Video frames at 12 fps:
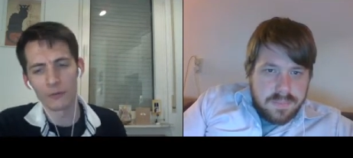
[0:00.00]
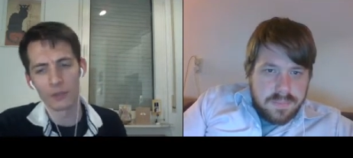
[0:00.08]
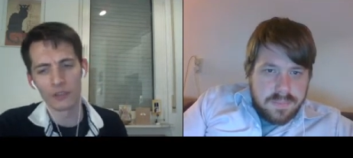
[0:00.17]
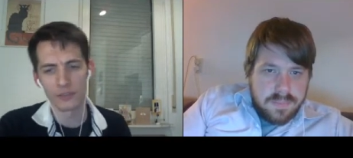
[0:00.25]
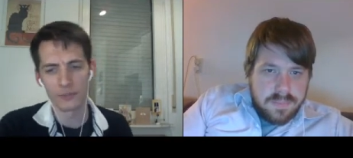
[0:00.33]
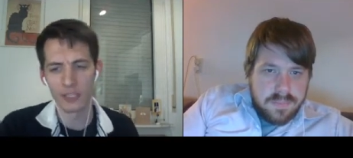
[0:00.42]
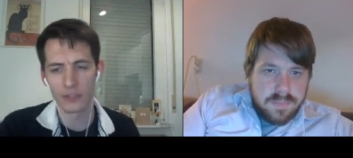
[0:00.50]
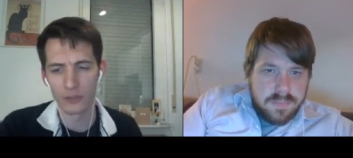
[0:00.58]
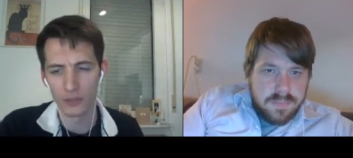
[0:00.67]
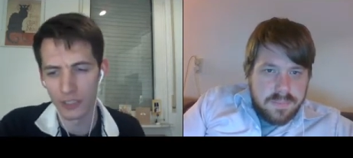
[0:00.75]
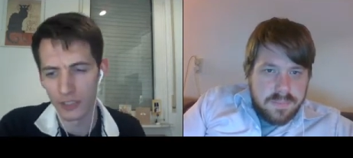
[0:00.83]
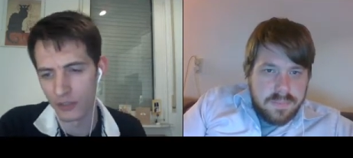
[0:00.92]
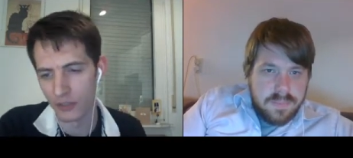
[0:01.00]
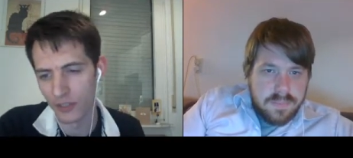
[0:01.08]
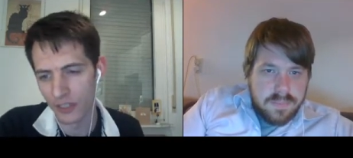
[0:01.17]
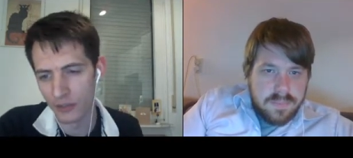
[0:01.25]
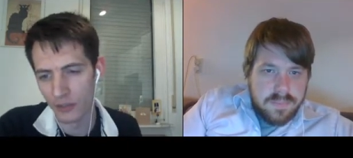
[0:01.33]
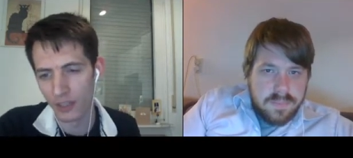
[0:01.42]
Speaker 1: do you have one special
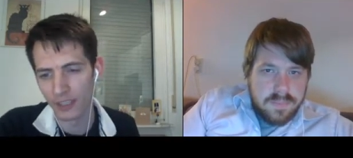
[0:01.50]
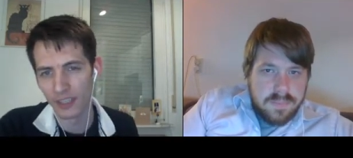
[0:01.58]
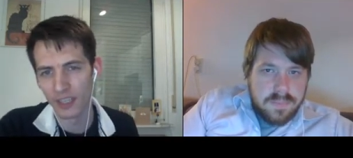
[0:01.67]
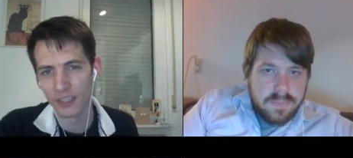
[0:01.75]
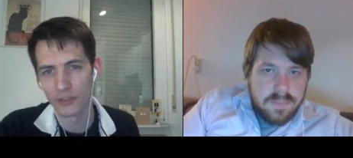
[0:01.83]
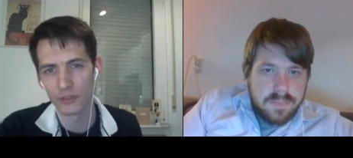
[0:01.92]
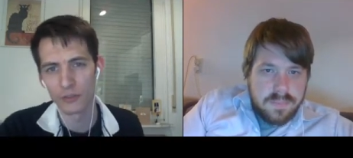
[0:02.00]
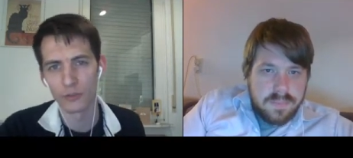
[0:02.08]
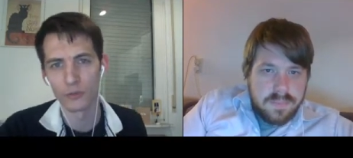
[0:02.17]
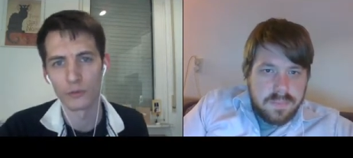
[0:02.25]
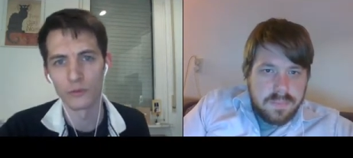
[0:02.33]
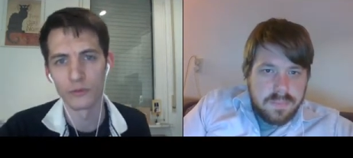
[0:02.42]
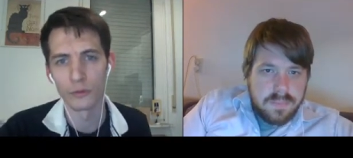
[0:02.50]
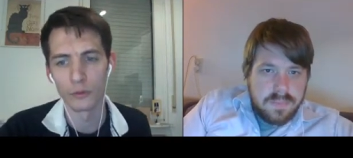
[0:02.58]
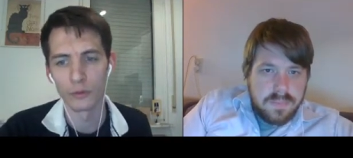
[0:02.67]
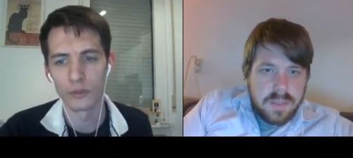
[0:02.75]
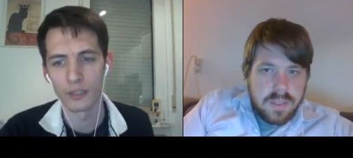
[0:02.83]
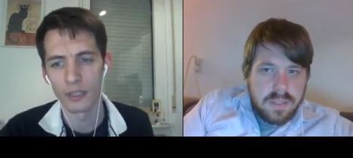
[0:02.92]
dish? You said you like Asian
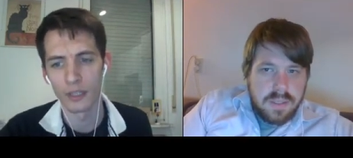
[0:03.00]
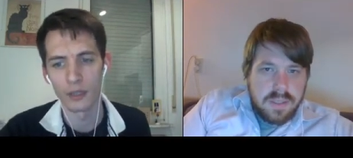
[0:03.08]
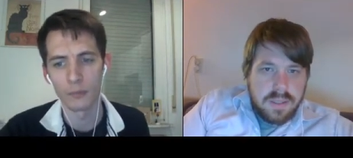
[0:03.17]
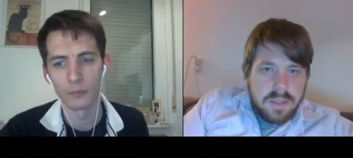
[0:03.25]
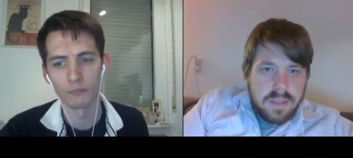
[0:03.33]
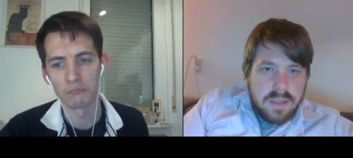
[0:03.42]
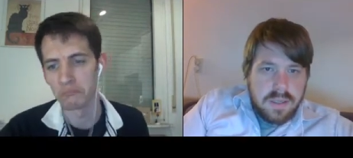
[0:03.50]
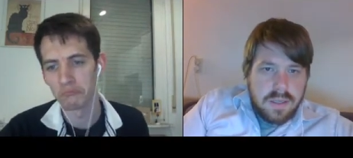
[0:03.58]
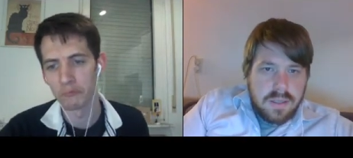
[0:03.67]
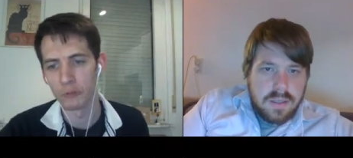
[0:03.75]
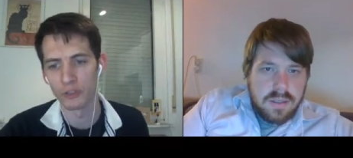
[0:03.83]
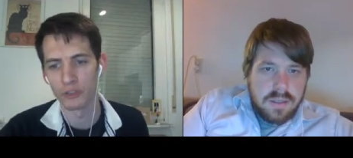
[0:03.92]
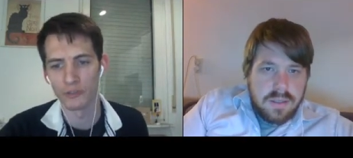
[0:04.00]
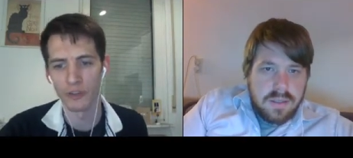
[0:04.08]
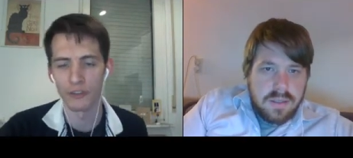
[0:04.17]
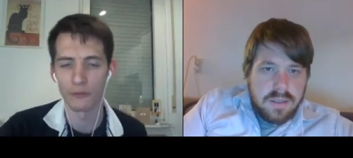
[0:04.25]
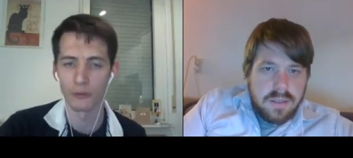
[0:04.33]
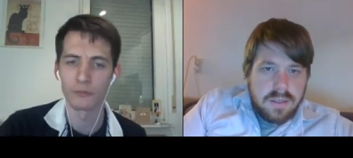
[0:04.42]
sort of food.
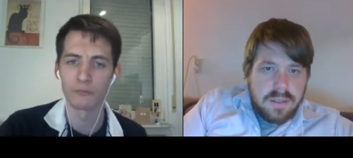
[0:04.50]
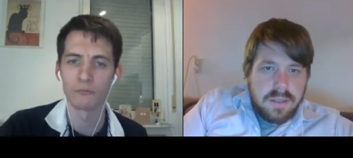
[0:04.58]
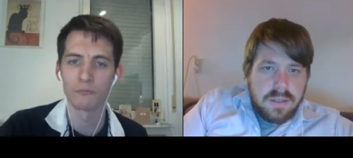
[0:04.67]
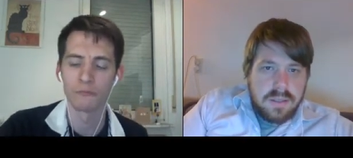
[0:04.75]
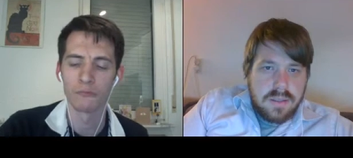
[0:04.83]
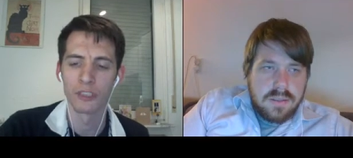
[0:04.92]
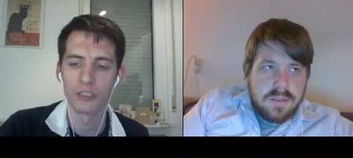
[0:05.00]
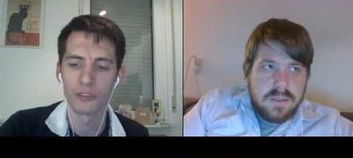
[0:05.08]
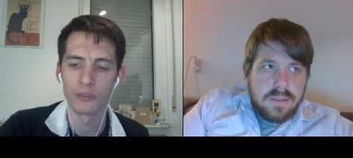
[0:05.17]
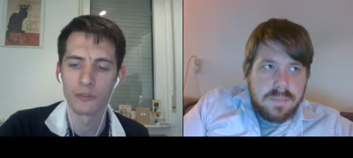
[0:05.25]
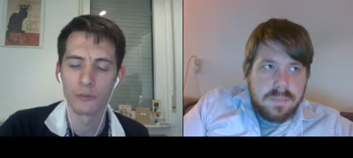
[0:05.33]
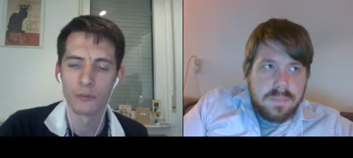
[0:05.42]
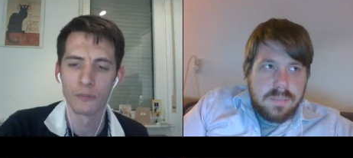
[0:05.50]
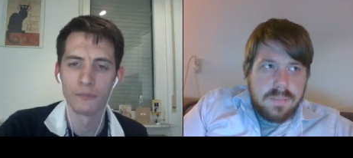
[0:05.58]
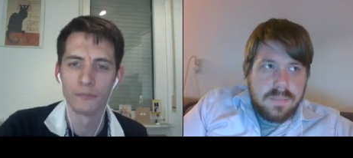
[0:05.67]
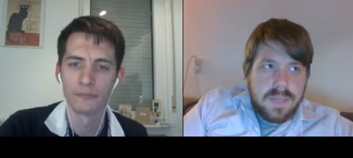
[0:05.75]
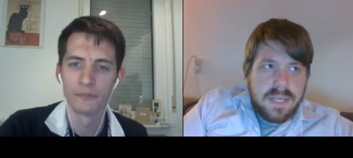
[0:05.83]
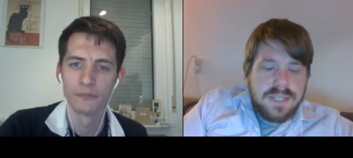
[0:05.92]
What's your favorite
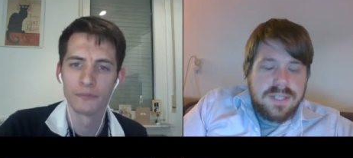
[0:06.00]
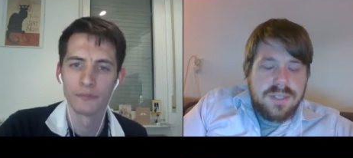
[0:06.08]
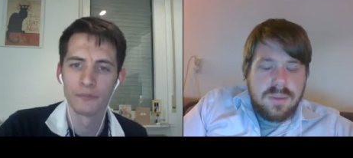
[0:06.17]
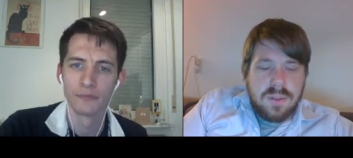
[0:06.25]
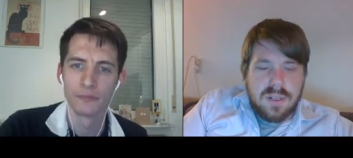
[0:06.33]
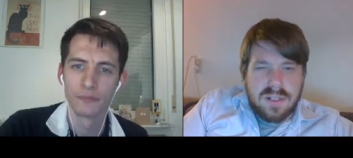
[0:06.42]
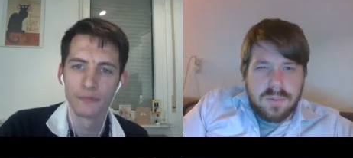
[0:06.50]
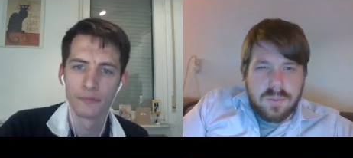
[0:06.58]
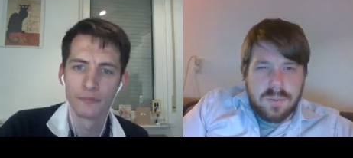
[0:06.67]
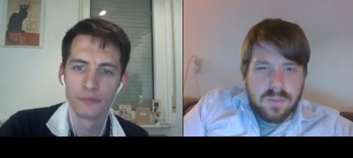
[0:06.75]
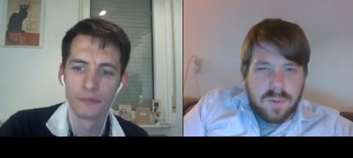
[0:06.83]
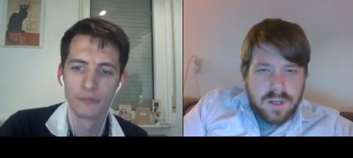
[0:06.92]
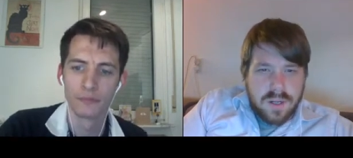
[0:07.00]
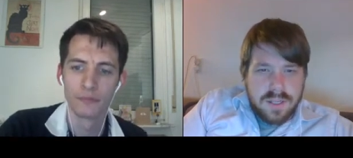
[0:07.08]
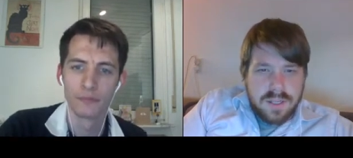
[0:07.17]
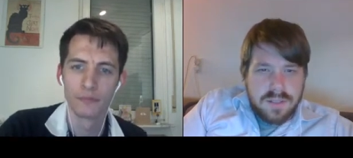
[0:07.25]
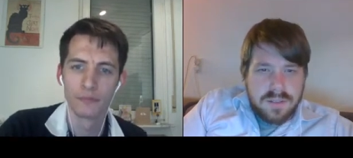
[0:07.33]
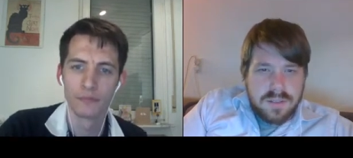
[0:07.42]
Speaker 2: dish? I guess do a lot of
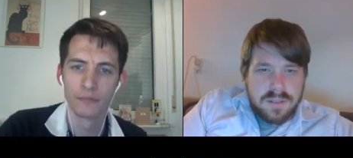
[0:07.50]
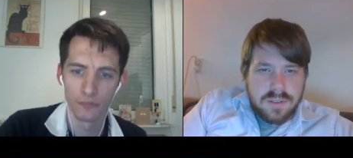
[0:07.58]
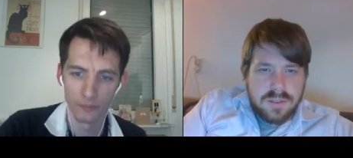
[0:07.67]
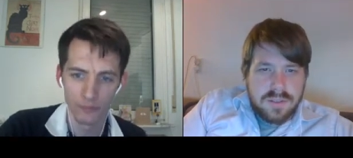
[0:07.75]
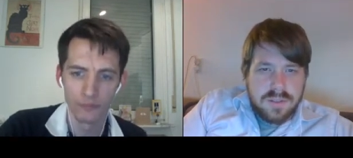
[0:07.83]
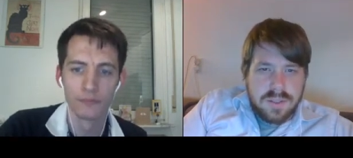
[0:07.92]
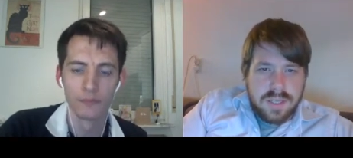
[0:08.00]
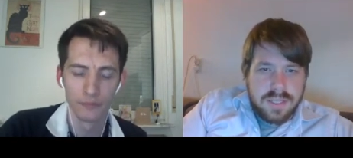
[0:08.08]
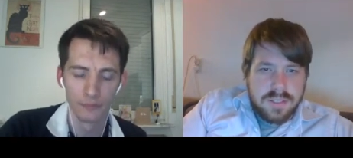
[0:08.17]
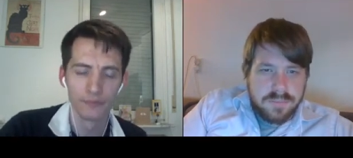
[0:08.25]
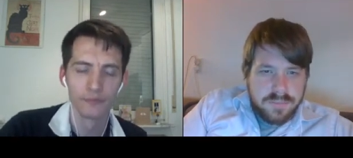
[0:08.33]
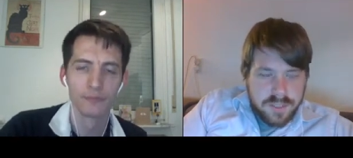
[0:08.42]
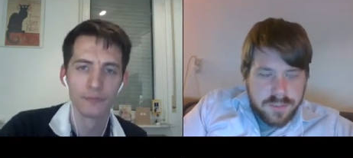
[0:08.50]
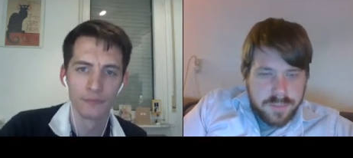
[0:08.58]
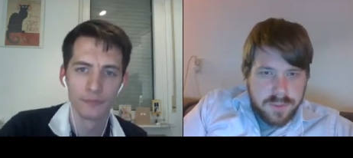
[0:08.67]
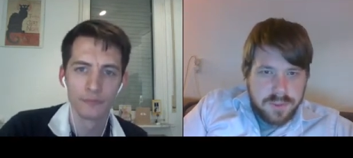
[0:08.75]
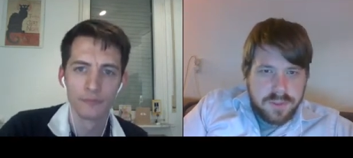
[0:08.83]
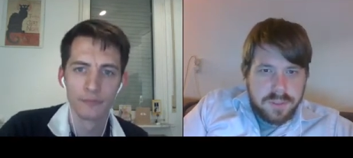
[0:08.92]
walking. Just get some
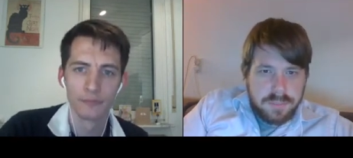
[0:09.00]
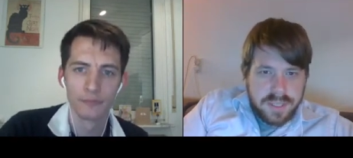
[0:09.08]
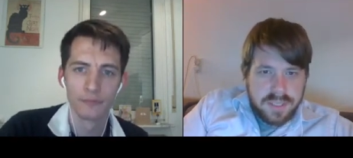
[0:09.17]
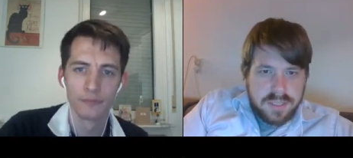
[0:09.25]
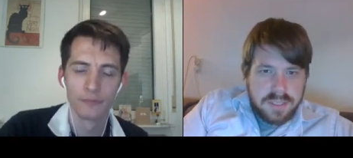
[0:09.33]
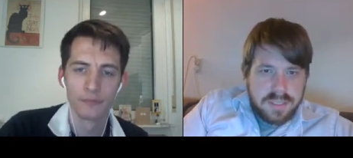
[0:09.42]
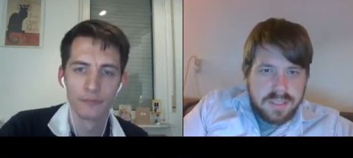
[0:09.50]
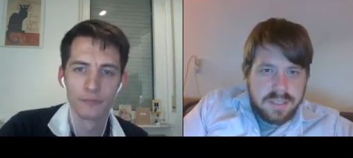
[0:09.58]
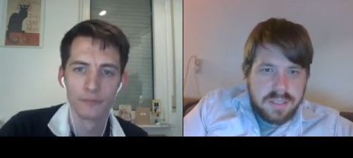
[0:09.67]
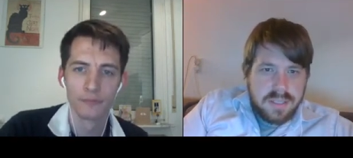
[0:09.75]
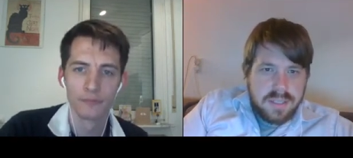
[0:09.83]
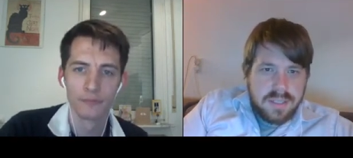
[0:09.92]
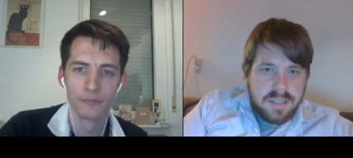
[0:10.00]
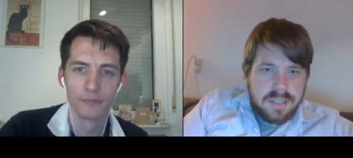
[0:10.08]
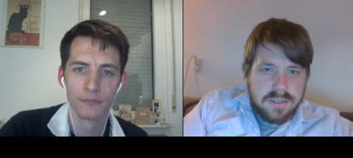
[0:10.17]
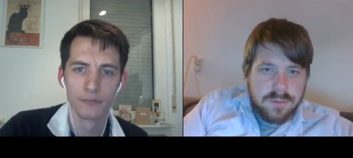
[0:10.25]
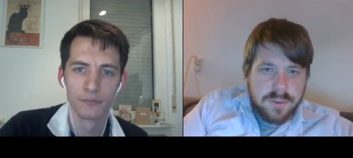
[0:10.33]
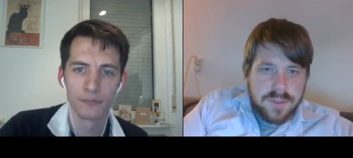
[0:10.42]
vegetables, some meat, and then
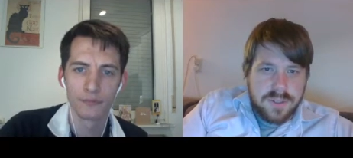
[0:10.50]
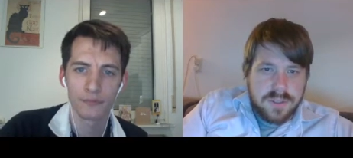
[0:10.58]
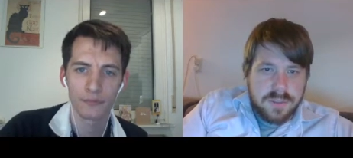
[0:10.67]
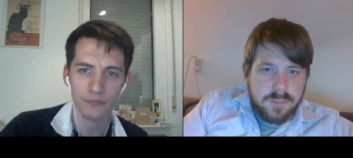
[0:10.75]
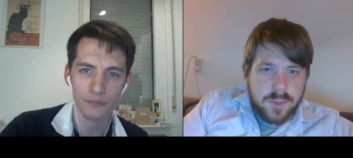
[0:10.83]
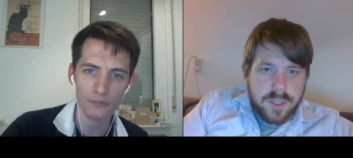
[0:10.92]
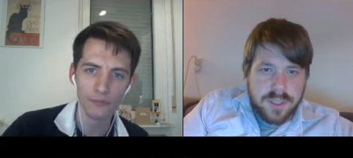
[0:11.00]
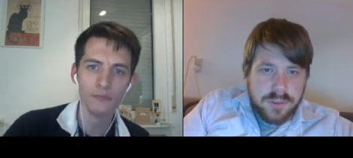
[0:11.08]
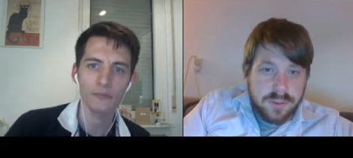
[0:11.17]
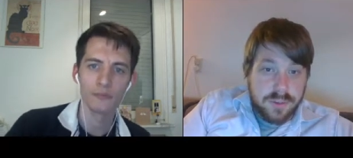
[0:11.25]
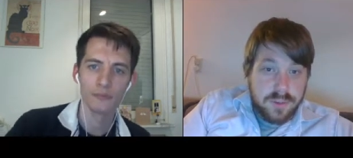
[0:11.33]
throw in some rice or